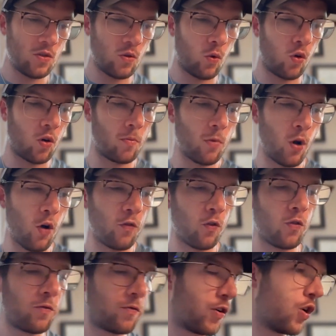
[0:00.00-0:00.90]
or a
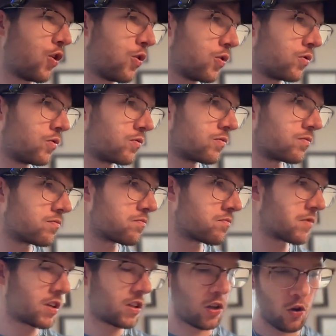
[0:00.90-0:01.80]
mobile phone
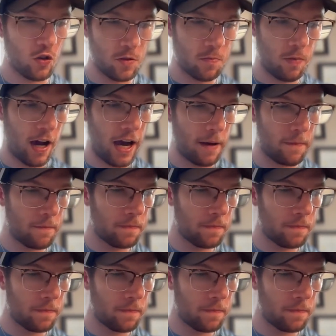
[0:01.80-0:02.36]
close by.